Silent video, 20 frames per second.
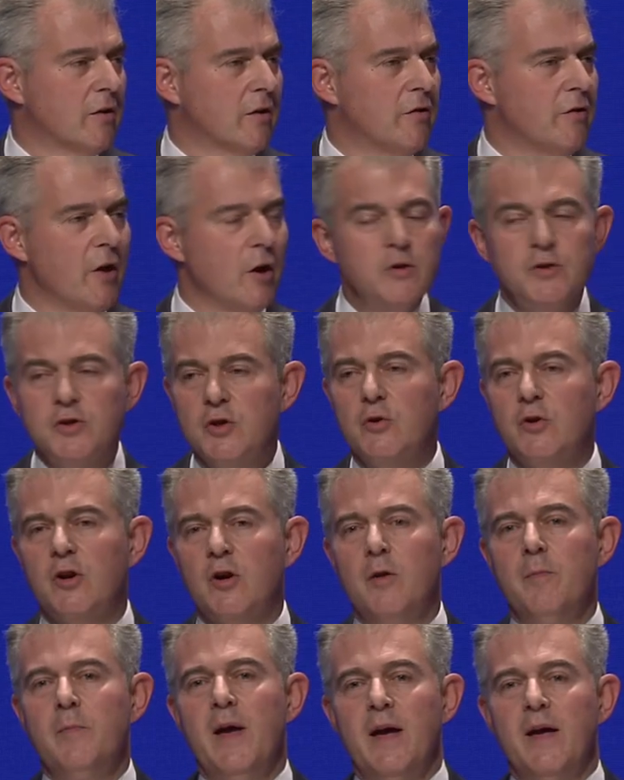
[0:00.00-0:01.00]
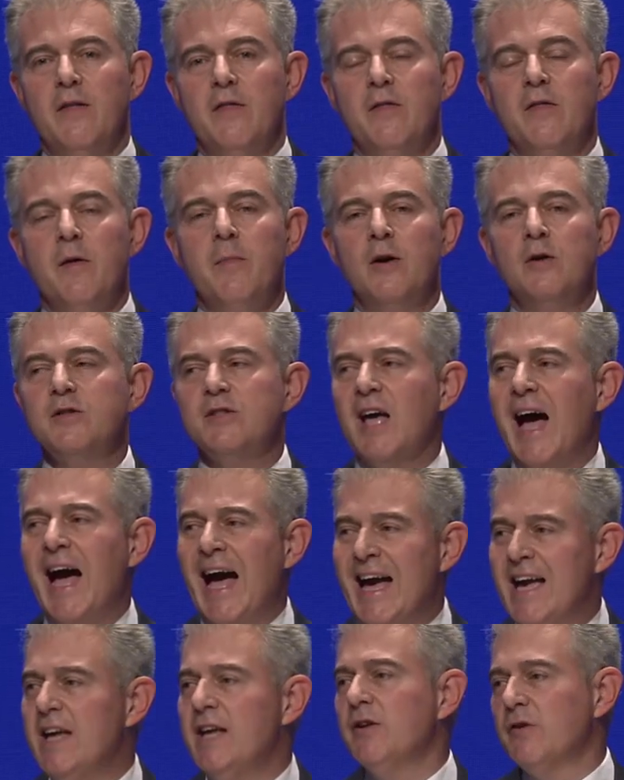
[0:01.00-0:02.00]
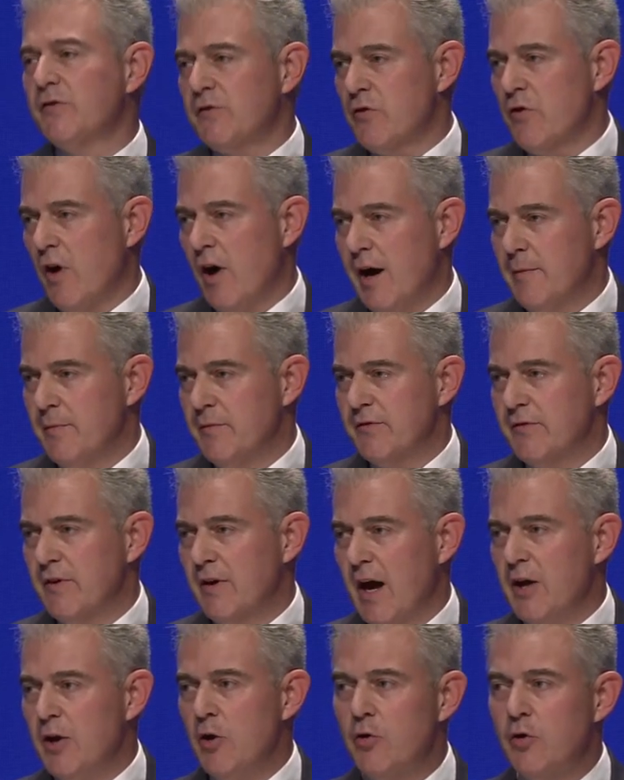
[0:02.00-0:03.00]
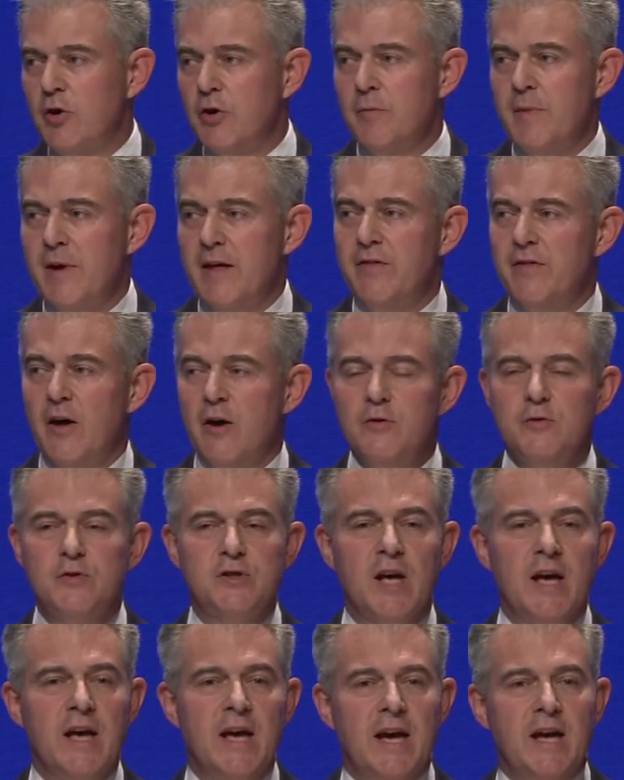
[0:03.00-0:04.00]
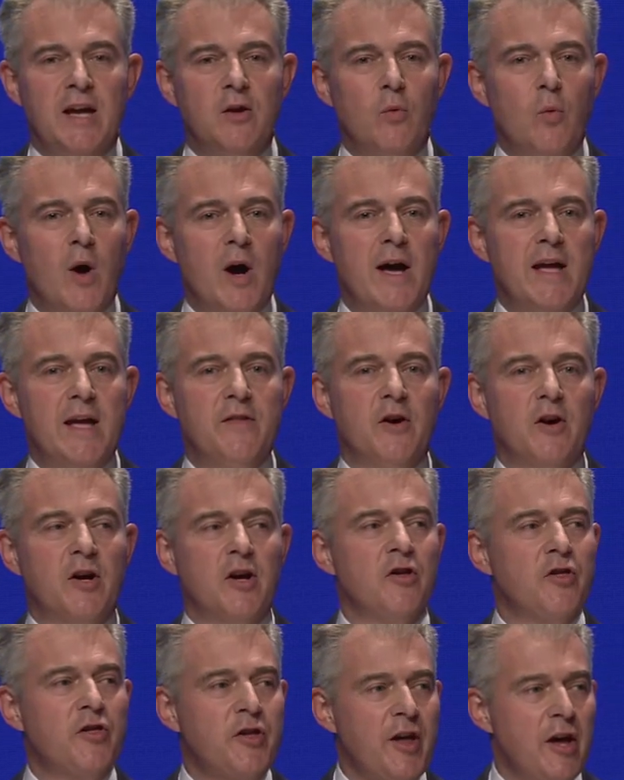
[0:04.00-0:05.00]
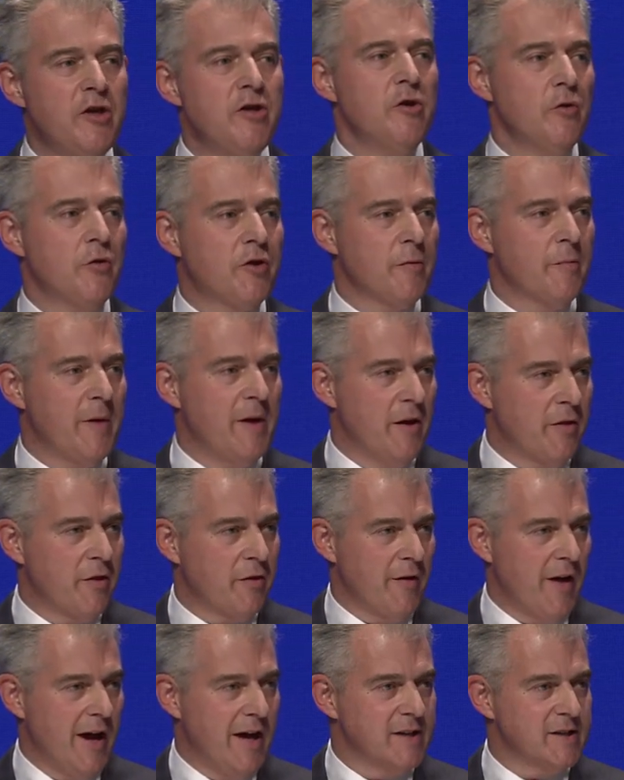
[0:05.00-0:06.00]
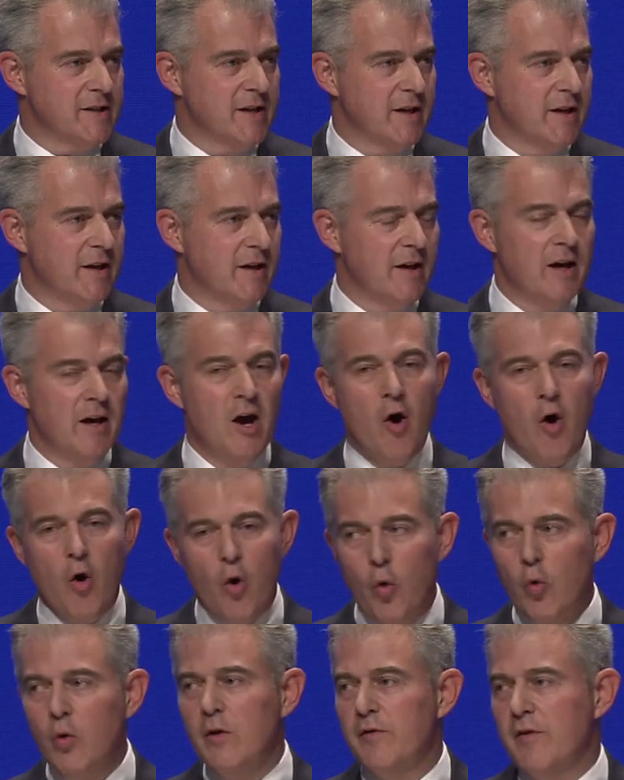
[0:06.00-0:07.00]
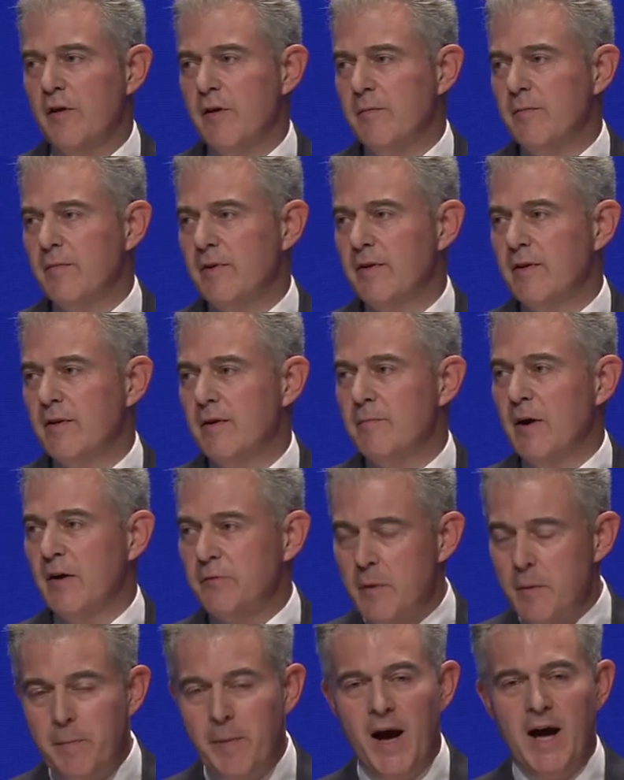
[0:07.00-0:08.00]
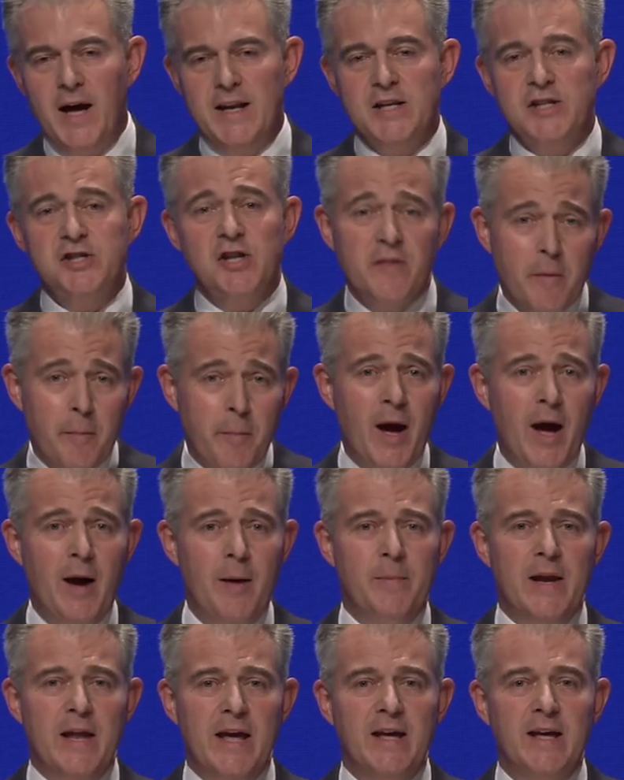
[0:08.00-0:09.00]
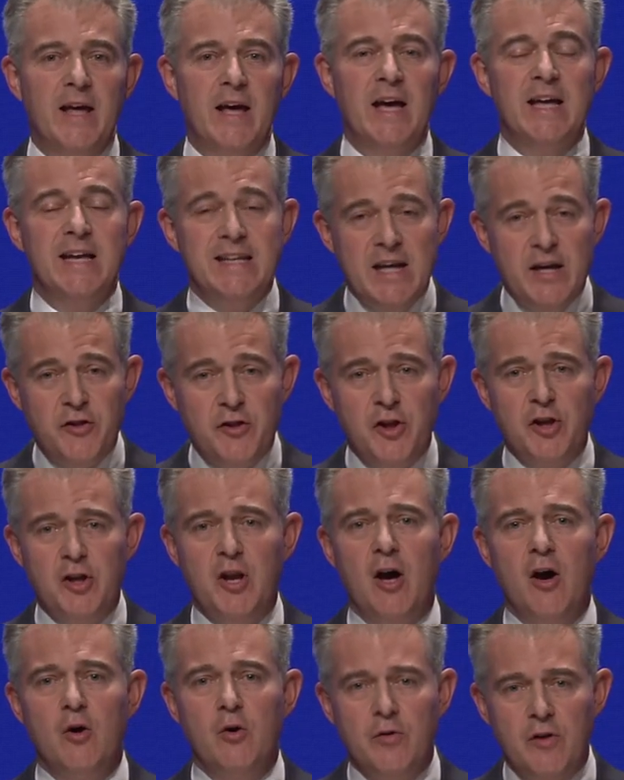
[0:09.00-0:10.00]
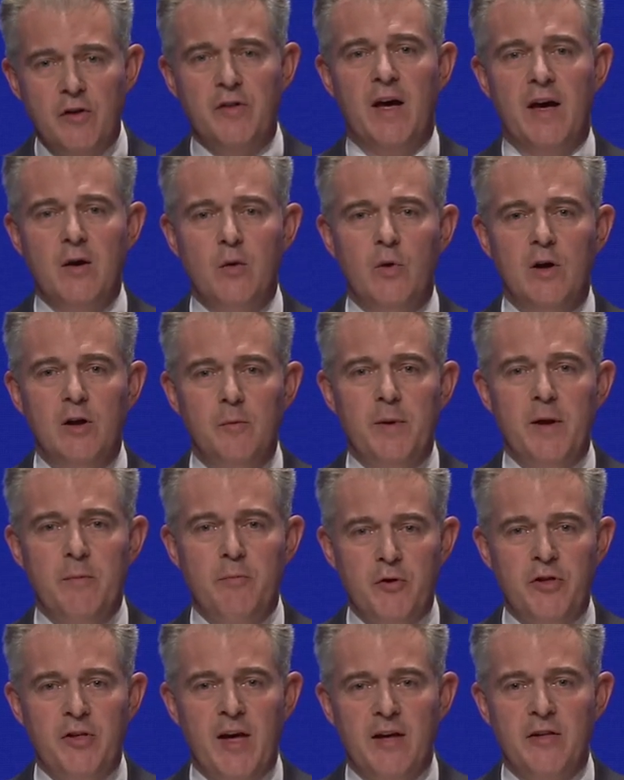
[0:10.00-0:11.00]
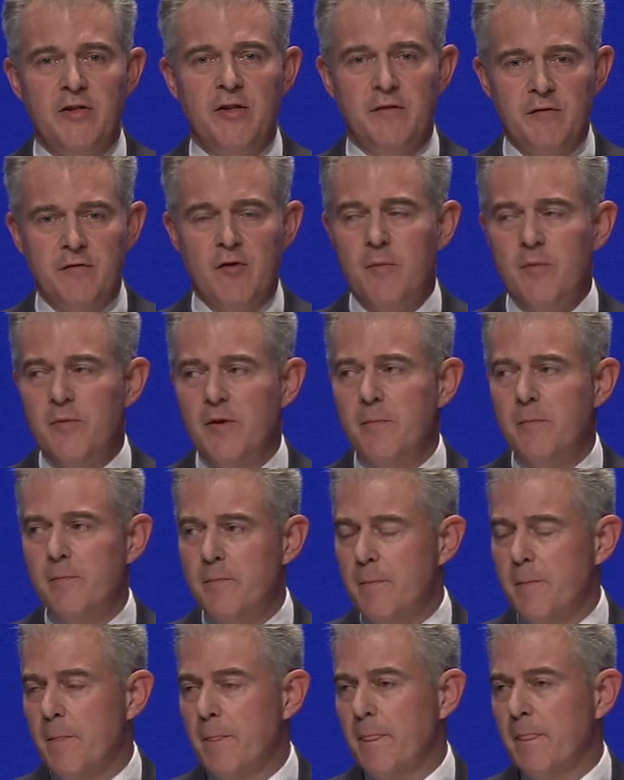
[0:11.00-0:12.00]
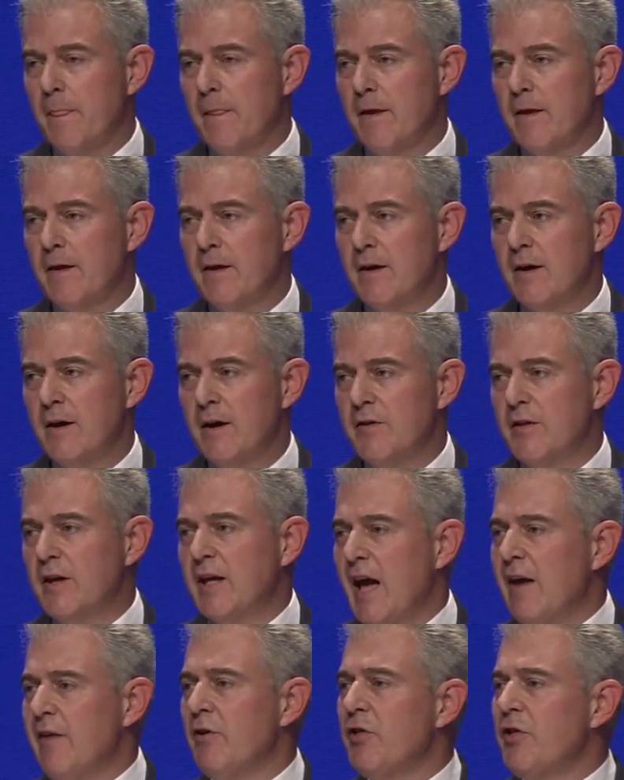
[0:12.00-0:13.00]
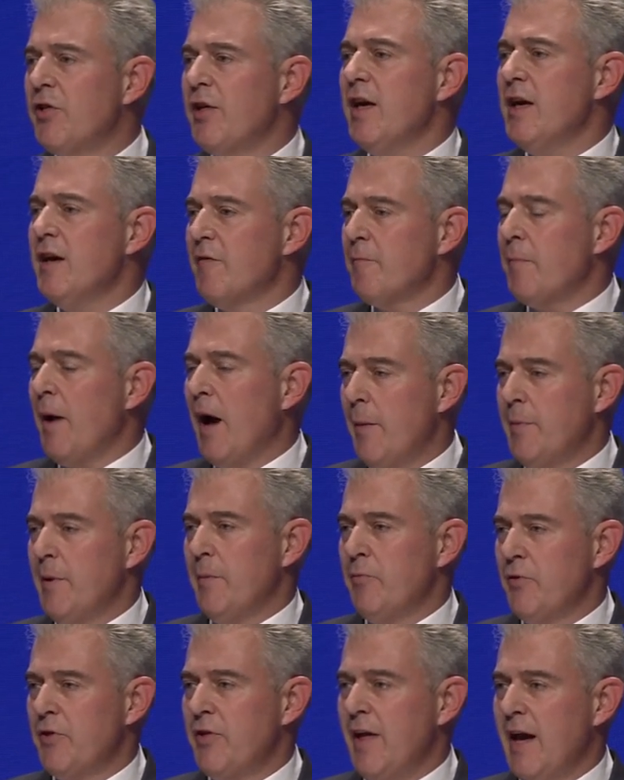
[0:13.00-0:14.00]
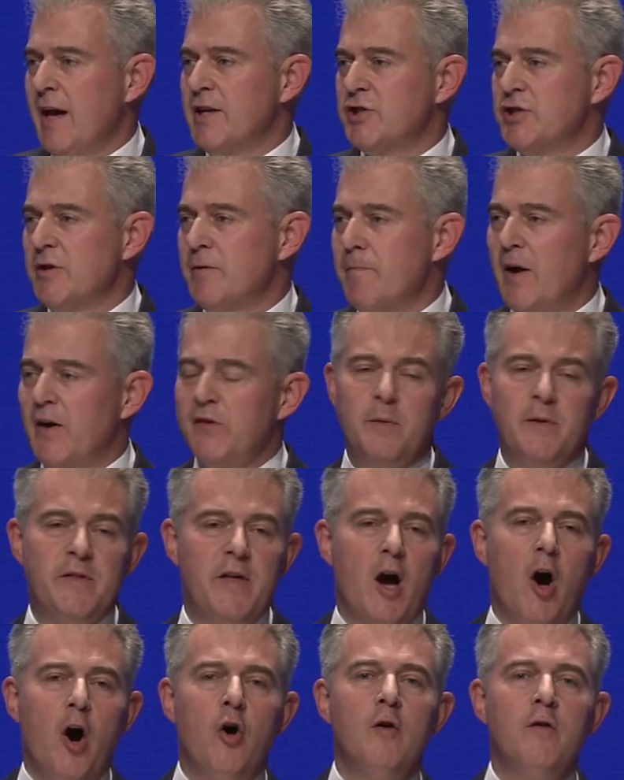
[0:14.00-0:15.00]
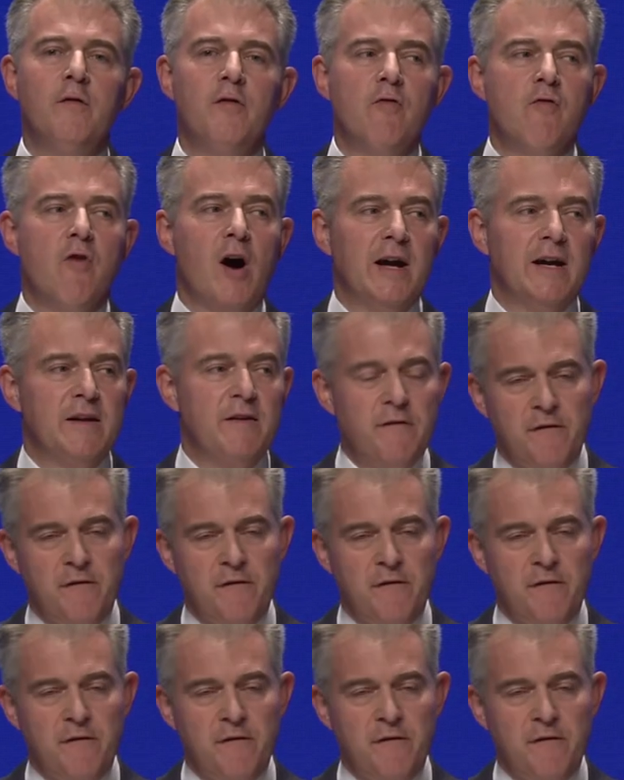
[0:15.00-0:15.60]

those who commit the most heinous crimes and who commit those in a way that continue to be a threat, all of them must be punished, and the public need to know that they will be protected from them. The guarantee of public protection must be the overriding